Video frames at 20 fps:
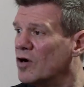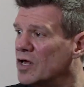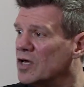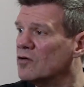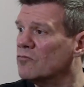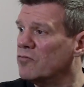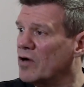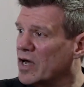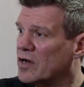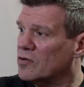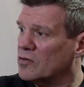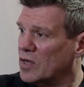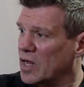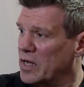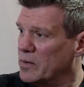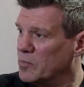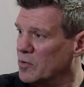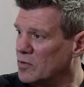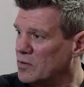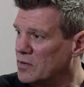running a record
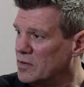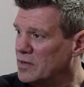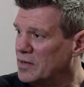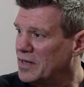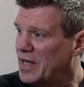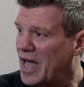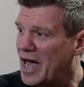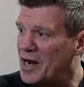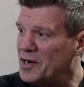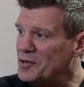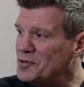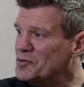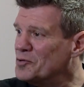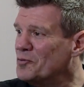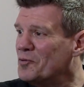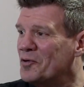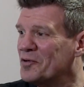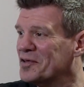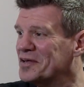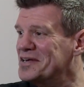label. How do you
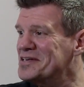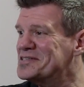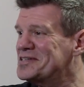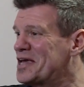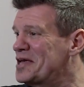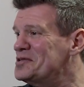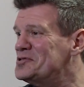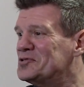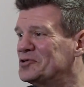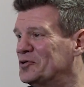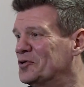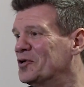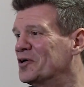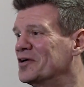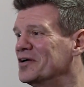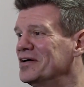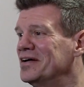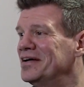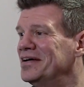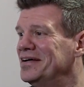do all of this and
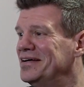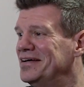tour?